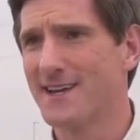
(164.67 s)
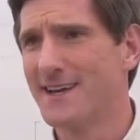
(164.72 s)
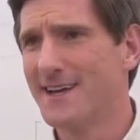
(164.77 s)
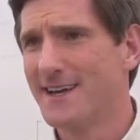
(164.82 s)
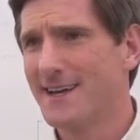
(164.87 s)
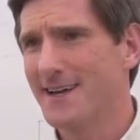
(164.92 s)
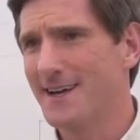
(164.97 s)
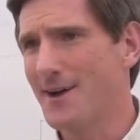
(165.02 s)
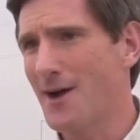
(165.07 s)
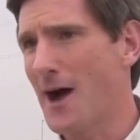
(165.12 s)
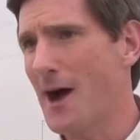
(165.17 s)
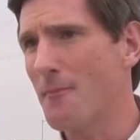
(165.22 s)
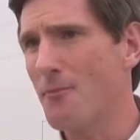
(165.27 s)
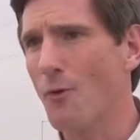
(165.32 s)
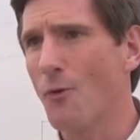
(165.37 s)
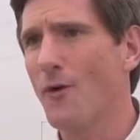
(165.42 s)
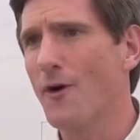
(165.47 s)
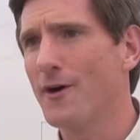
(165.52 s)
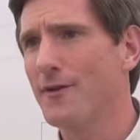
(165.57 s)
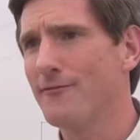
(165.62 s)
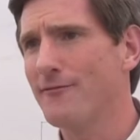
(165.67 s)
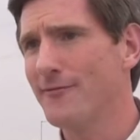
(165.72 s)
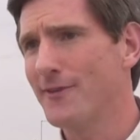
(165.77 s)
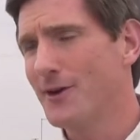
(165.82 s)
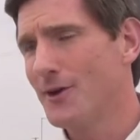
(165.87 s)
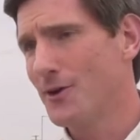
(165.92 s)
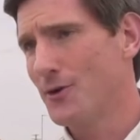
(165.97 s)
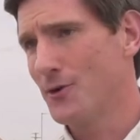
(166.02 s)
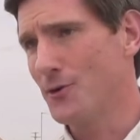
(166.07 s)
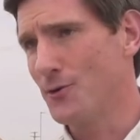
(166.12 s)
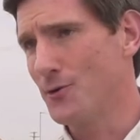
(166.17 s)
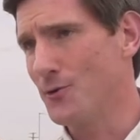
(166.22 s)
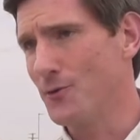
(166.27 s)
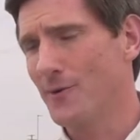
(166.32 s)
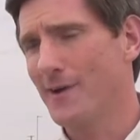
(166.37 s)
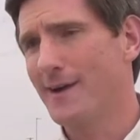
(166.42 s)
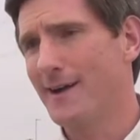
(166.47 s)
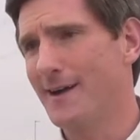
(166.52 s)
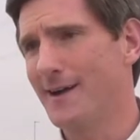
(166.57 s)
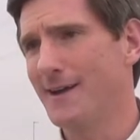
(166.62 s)
I'm the one
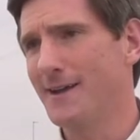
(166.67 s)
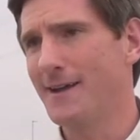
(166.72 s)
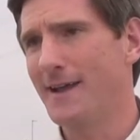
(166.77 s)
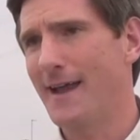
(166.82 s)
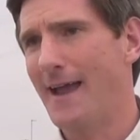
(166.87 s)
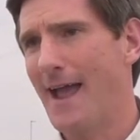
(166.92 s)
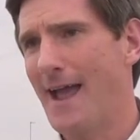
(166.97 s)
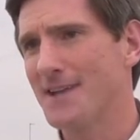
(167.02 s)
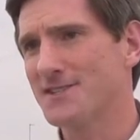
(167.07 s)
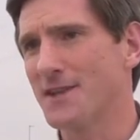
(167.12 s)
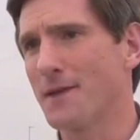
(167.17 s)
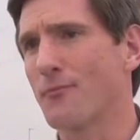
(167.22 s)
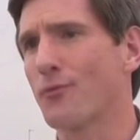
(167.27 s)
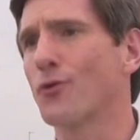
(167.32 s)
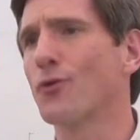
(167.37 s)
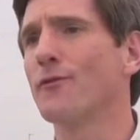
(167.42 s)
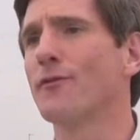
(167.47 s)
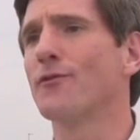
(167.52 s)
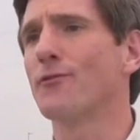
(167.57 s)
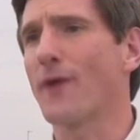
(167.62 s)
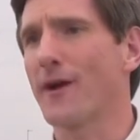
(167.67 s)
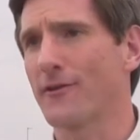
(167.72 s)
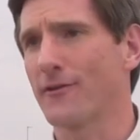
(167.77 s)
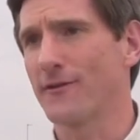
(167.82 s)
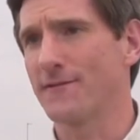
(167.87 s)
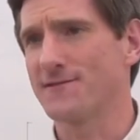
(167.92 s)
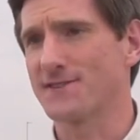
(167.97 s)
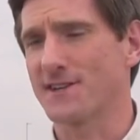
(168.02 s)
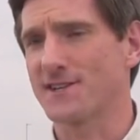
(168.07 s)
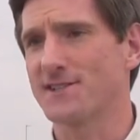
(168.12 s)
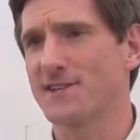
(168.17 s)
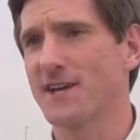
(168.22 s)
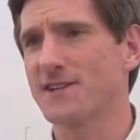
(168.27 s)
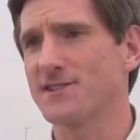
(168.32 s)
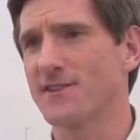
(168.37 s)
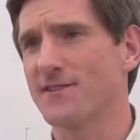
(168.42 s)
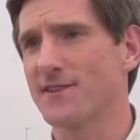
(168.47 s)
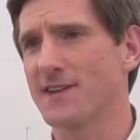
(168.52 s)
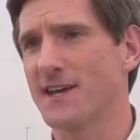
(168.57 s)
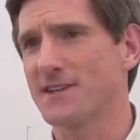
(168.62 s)
who has a proven record of
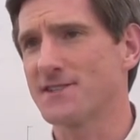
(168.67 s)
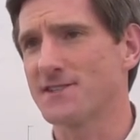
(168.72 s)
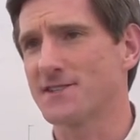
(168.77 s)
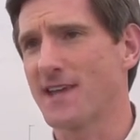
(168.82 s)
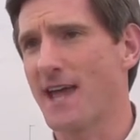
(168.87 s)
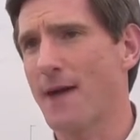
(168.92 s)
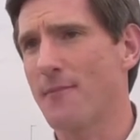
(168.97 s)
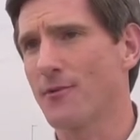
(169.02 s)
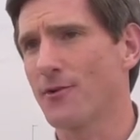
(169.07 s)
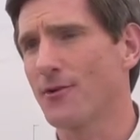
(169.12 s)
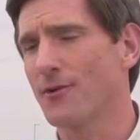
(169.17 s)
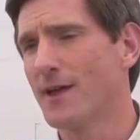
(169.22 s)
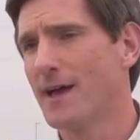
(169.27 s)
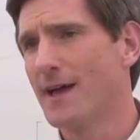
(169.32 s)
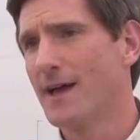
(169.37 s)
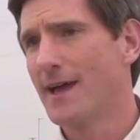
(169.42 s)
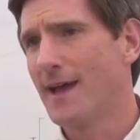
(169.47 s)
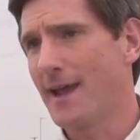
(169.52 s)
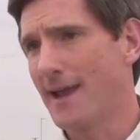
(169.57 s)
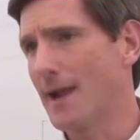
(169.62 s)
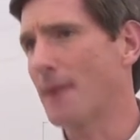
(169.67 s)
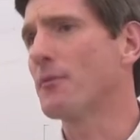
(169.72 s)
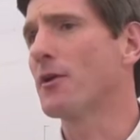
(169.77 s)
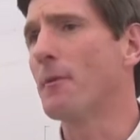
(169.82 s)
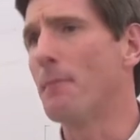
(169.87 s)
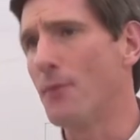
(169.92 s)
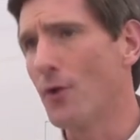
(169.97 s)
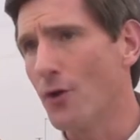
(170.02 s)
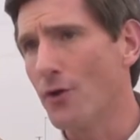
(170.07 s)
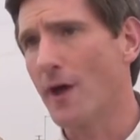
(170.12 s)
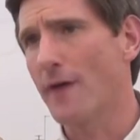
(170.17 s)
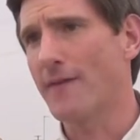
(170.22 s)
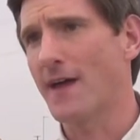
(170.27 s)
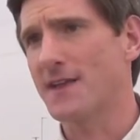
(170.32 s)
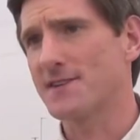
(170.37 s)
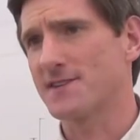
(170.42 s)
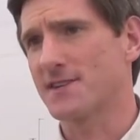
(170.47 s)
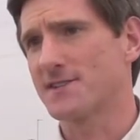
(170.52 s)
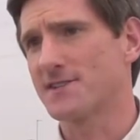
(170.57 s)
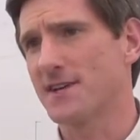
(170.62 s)
success at the Texas Capitol, and I'm going to build on
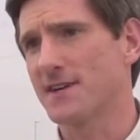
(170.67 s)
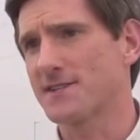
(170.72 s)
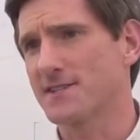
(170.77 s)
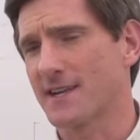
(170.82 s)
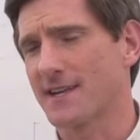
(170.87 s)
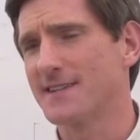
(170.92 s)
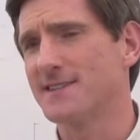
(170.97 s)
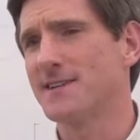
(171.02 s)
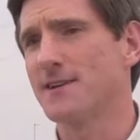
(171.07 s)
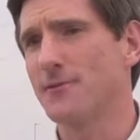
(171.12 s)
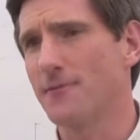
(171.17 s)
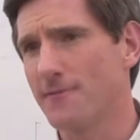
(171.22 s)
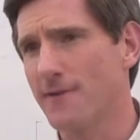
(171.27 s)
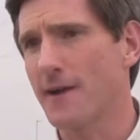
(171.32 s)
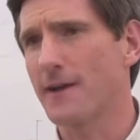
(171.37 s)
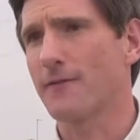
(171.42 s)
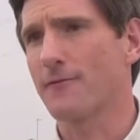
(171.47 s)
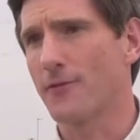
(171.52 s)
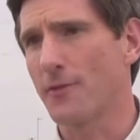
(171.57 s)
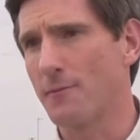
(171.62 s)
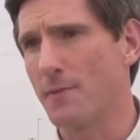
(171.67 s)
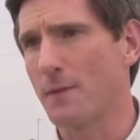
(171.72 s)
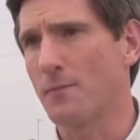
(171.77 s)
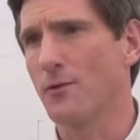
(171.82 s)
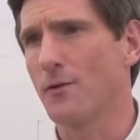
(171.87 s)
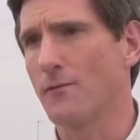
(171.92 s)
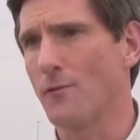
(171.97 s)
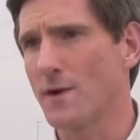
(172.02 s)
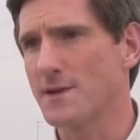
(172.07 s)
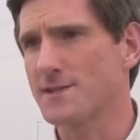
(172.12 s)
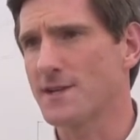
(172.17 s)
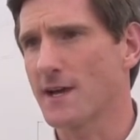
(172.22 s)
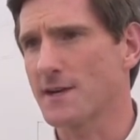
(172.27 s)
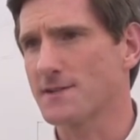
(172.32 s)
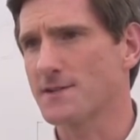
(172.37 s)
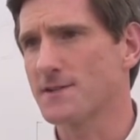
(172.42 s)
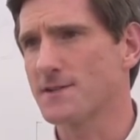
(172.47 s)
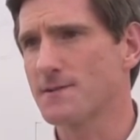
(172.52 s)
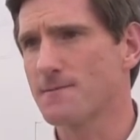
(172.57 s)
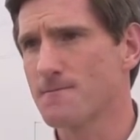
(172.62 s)
that success to continue fighting for the people of West
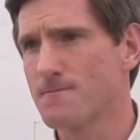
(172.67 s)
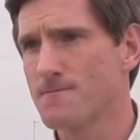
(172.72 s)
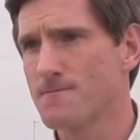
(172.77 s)
Texas.